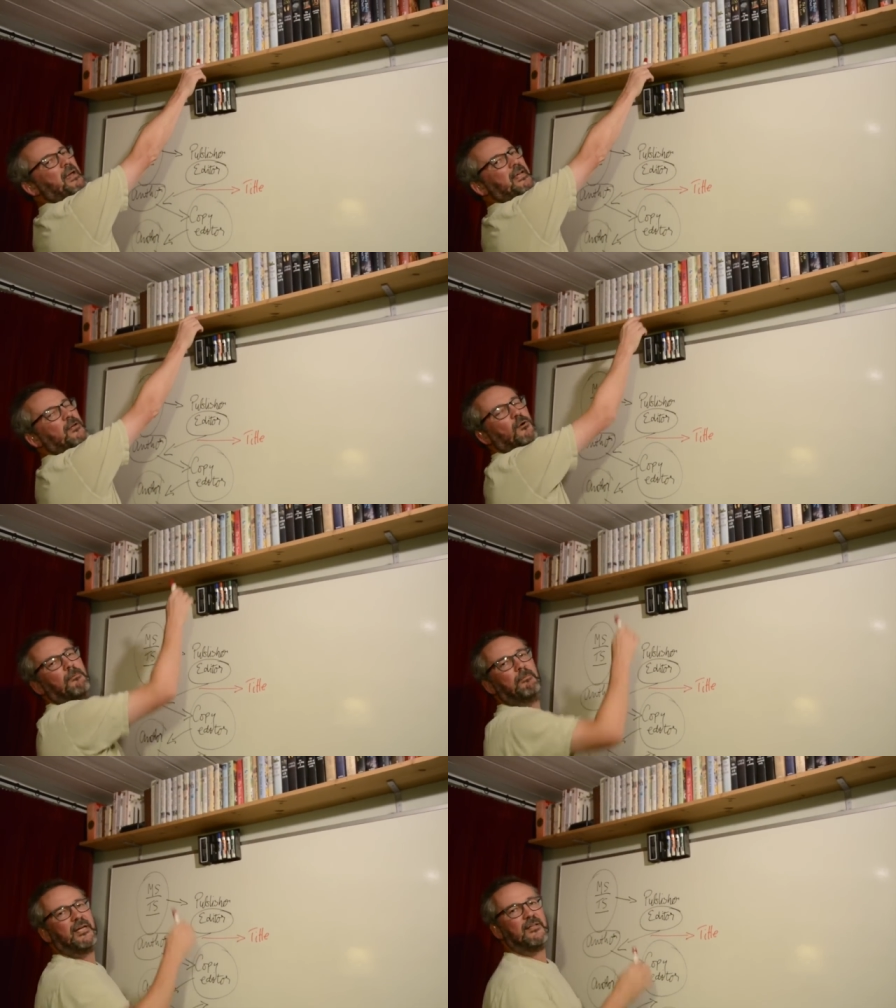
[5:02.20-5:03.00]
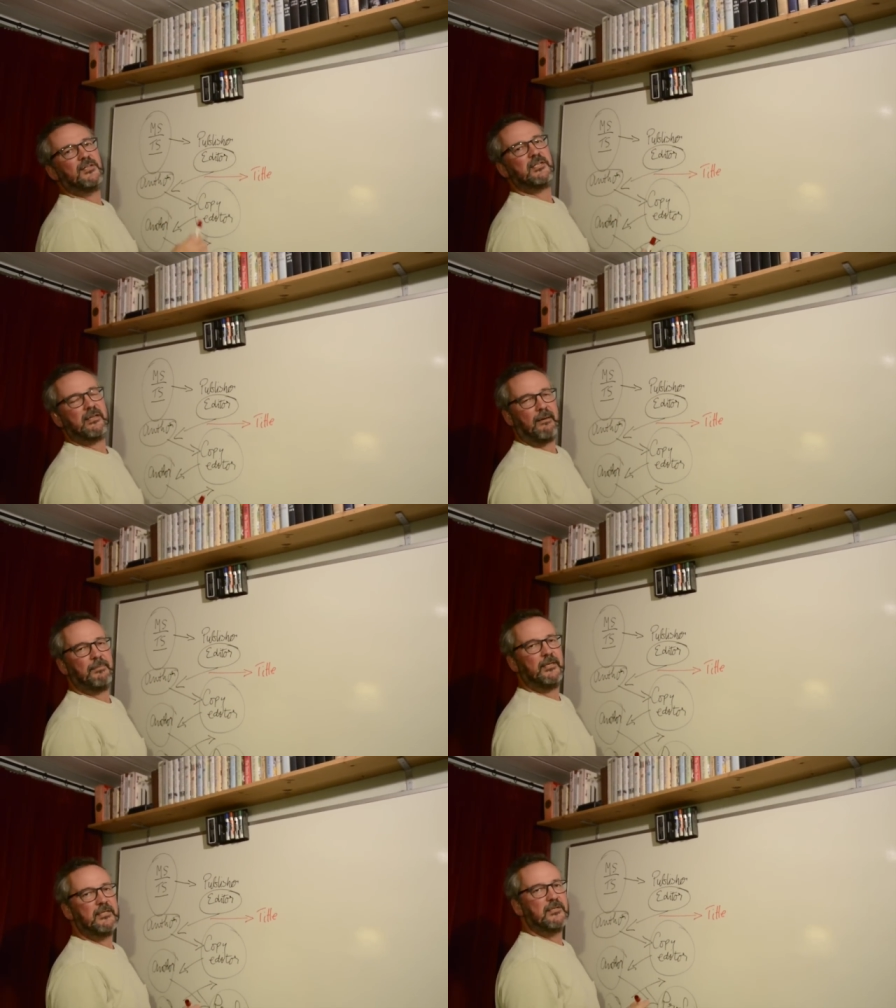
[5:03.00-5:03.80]
may not be the
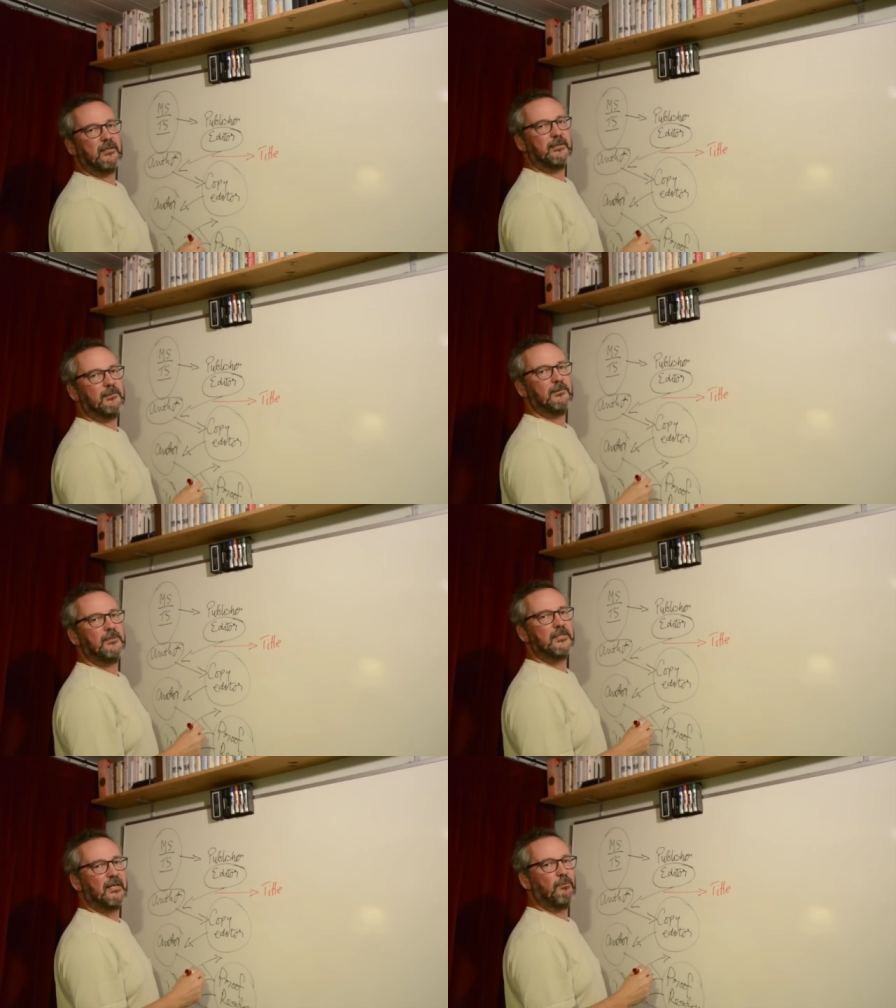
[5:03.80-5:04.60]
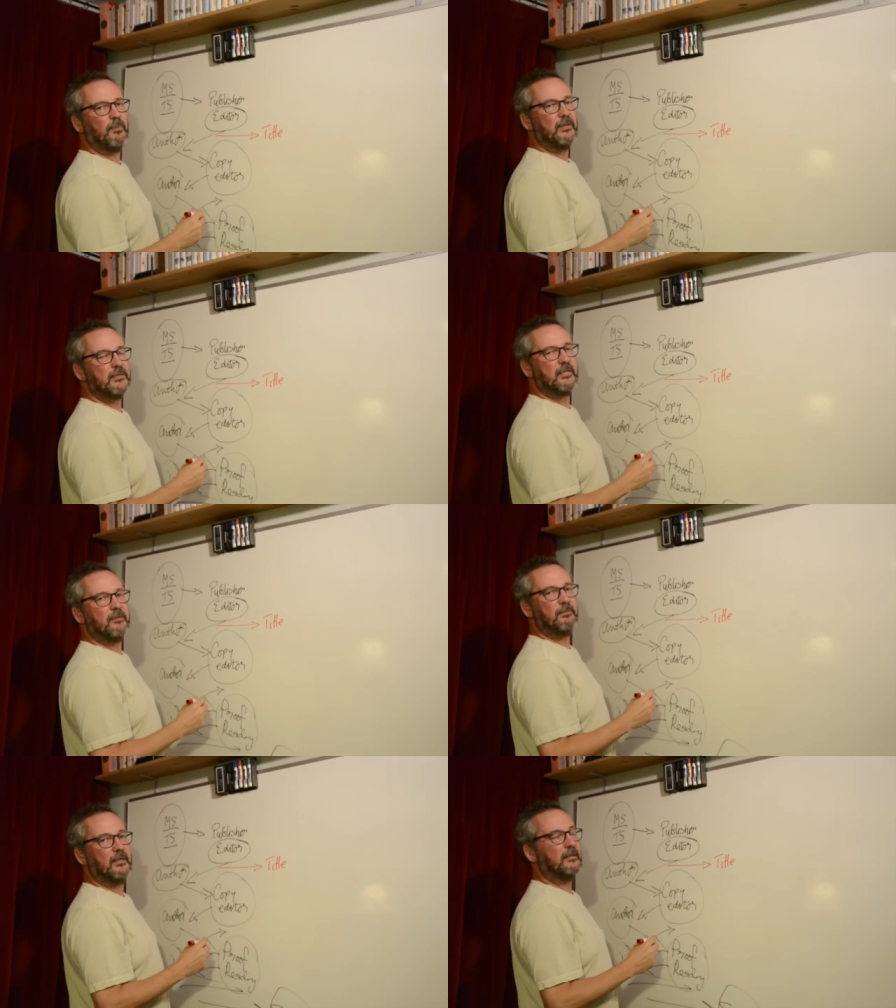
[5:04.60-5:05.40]
snappiest title that's ever been seen